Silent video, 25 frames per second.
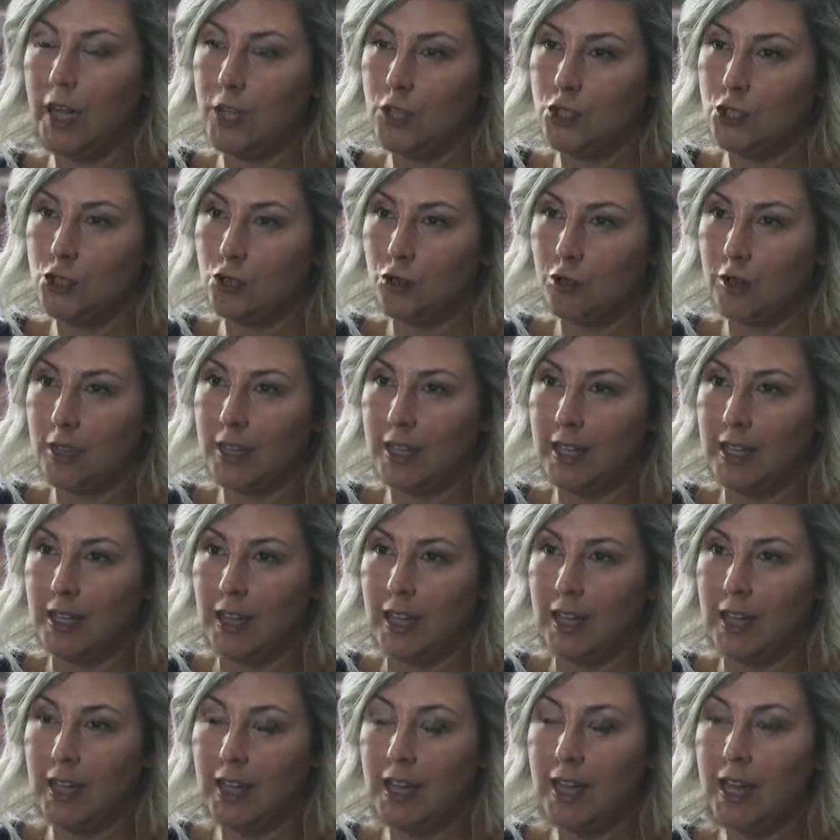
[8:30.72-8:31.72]
in
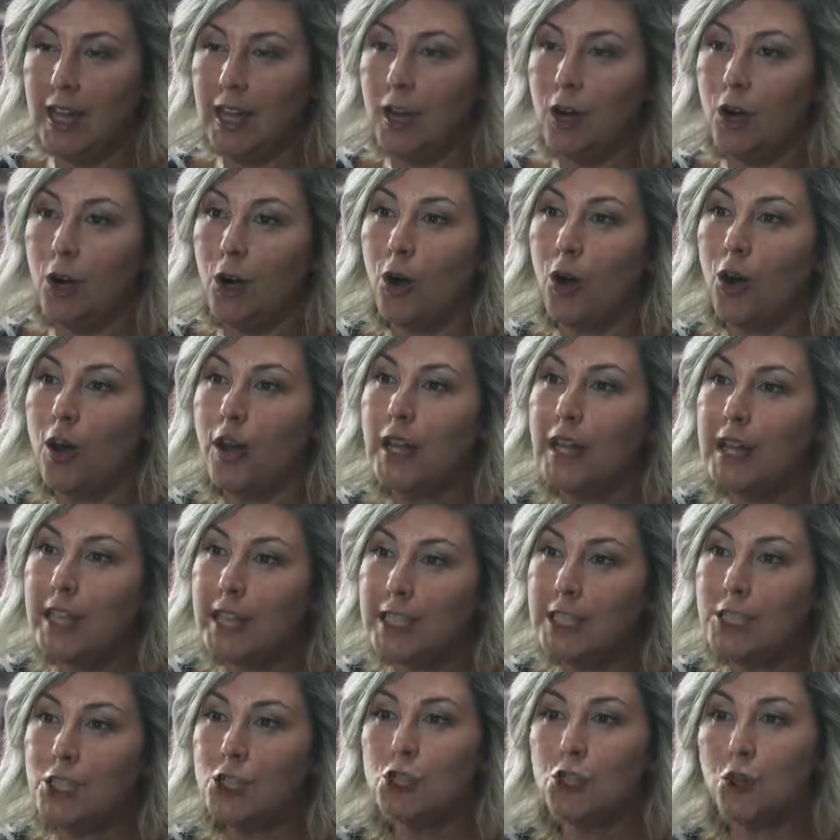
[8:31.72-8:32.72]
Turkey
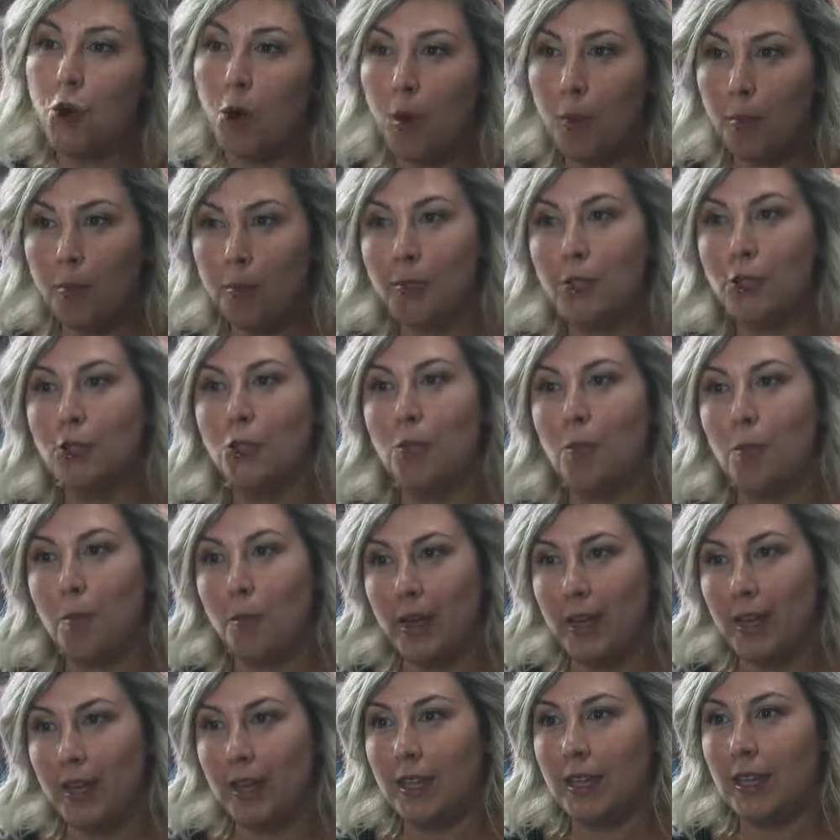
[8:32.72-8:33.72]
is to open you
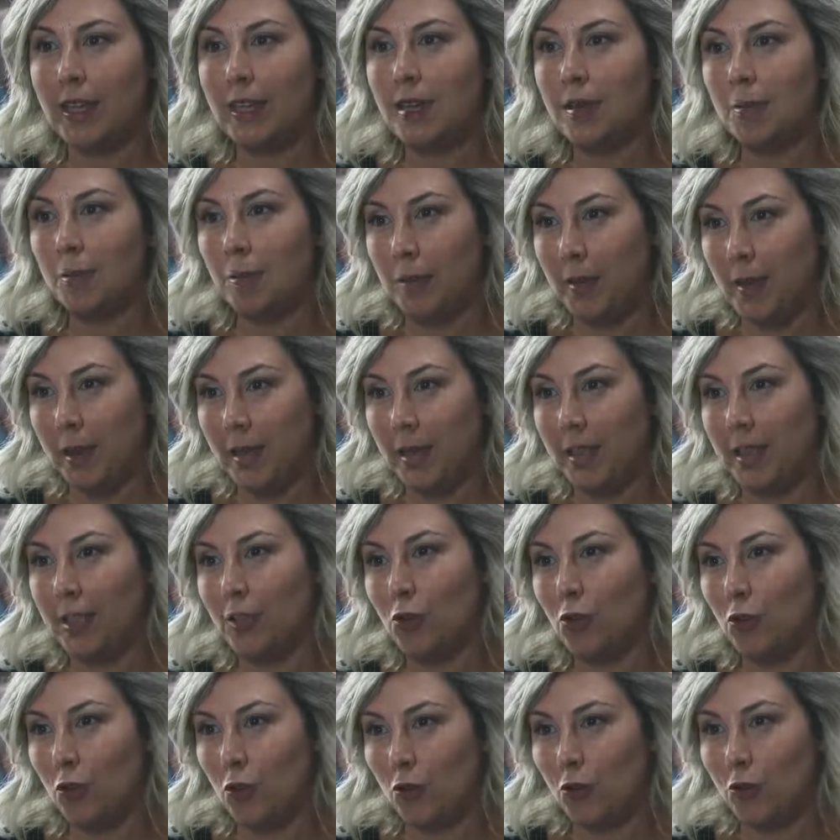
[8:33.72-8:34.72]

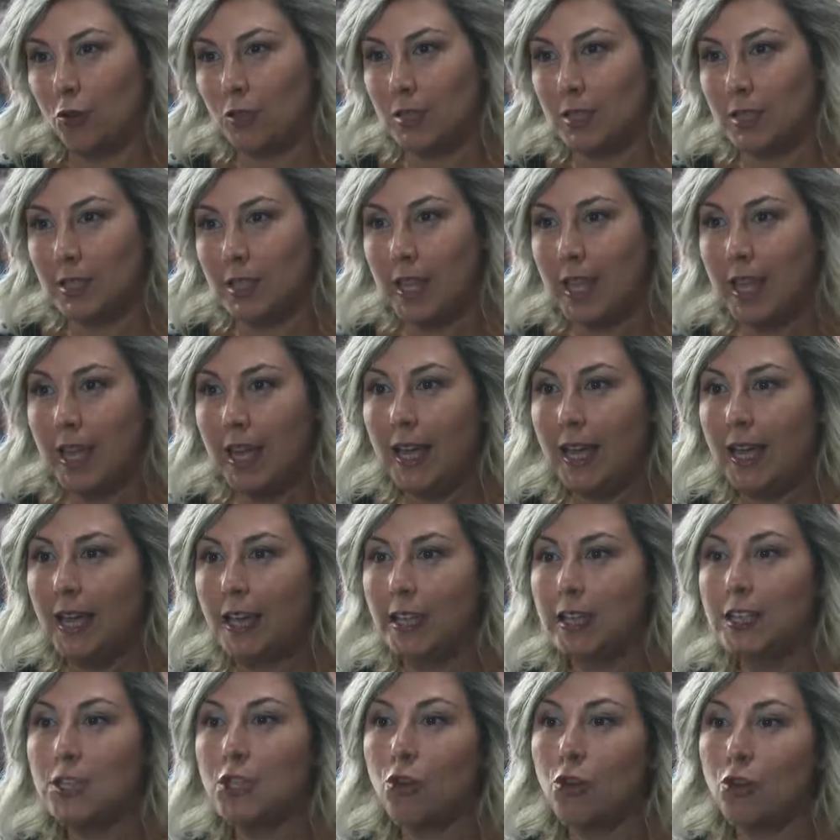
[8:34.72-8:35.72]
many doors,
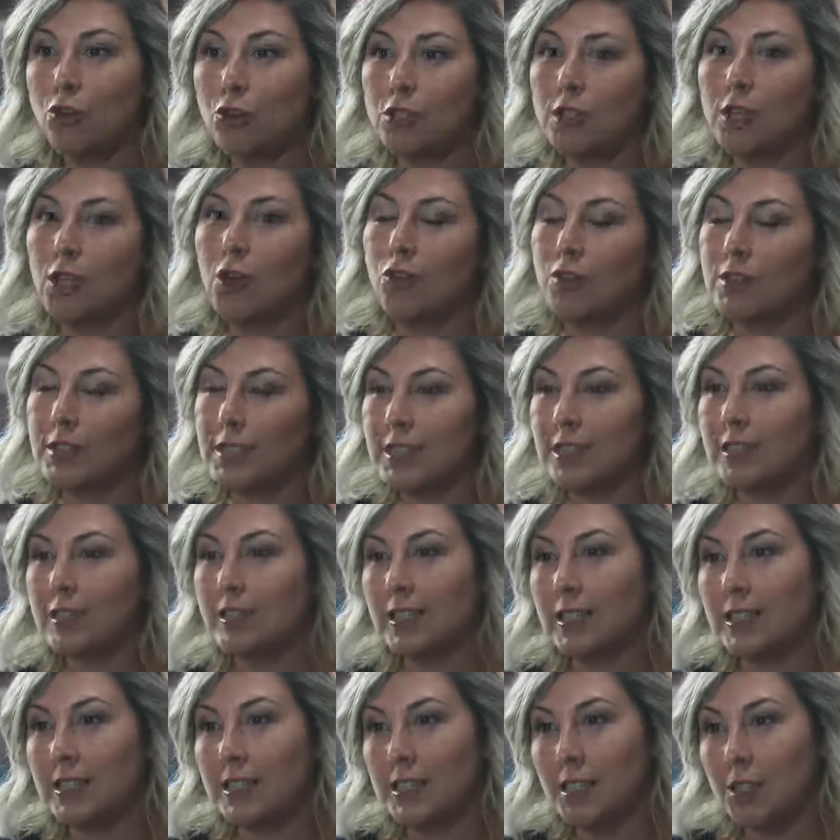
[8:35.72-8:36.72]
and it's also
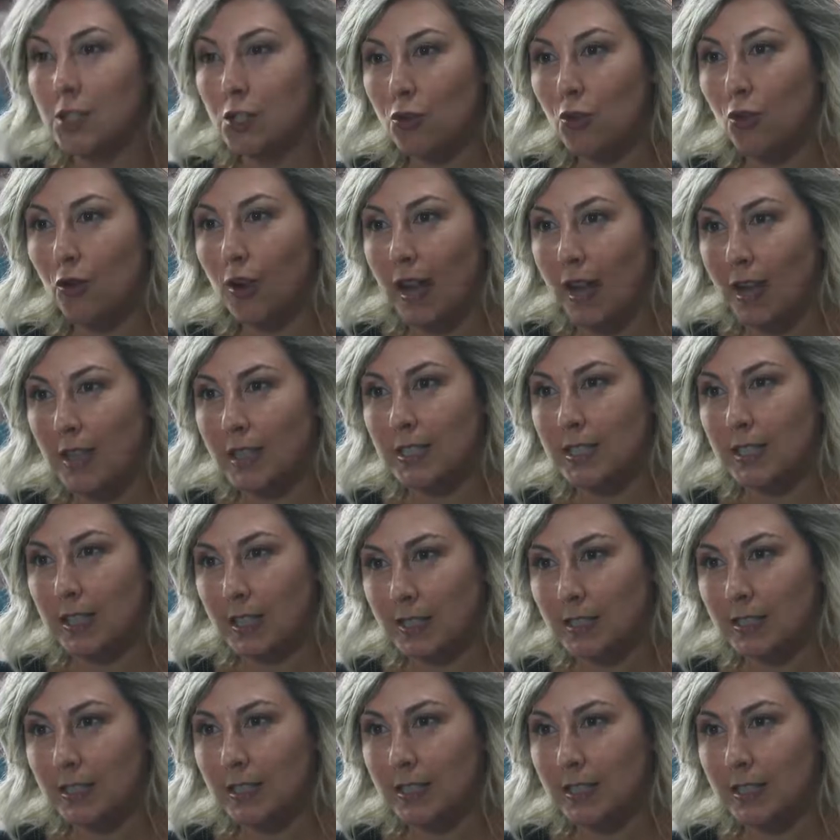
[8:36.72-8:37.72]
considered as a strong
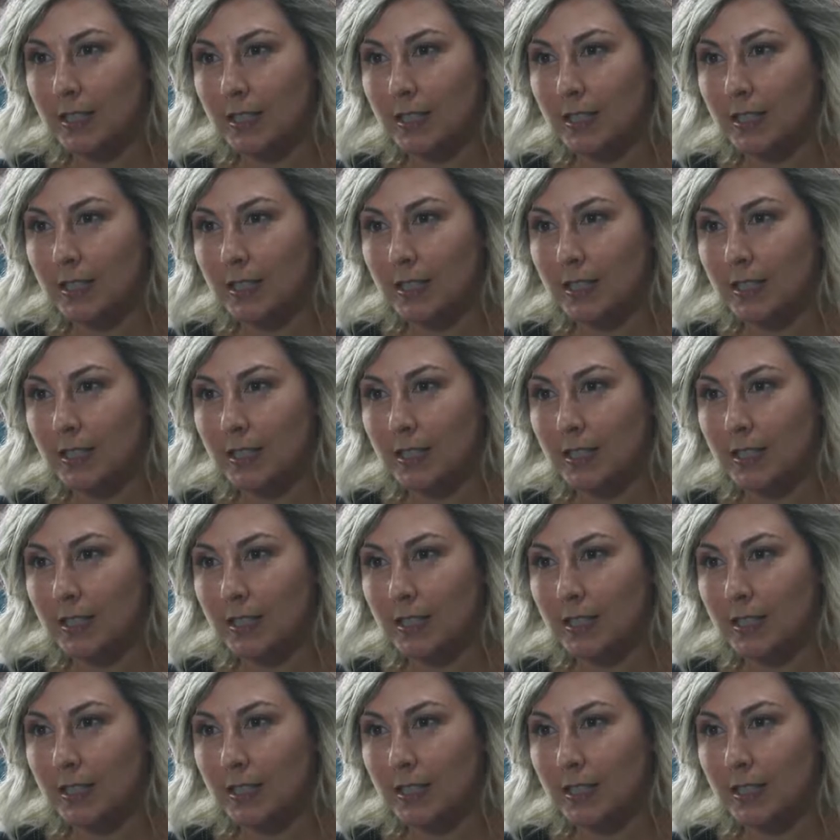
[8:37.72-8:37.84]
asset.